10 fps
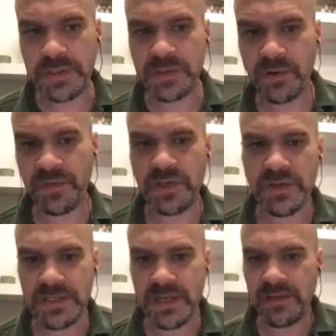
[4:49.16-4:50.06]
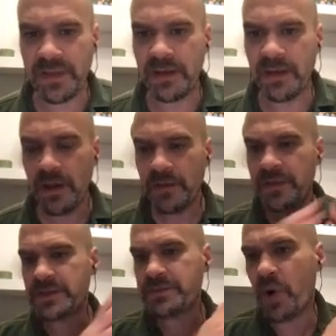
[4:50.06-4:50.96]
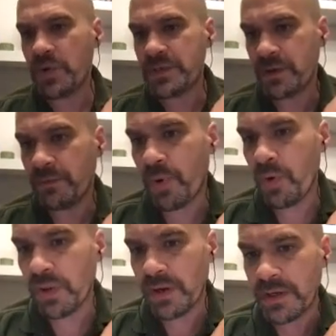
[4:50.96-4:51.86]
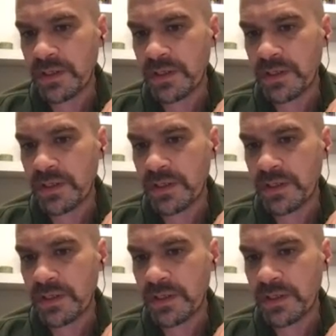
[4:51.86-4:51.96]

it's sort of interesting that this post-Ebola,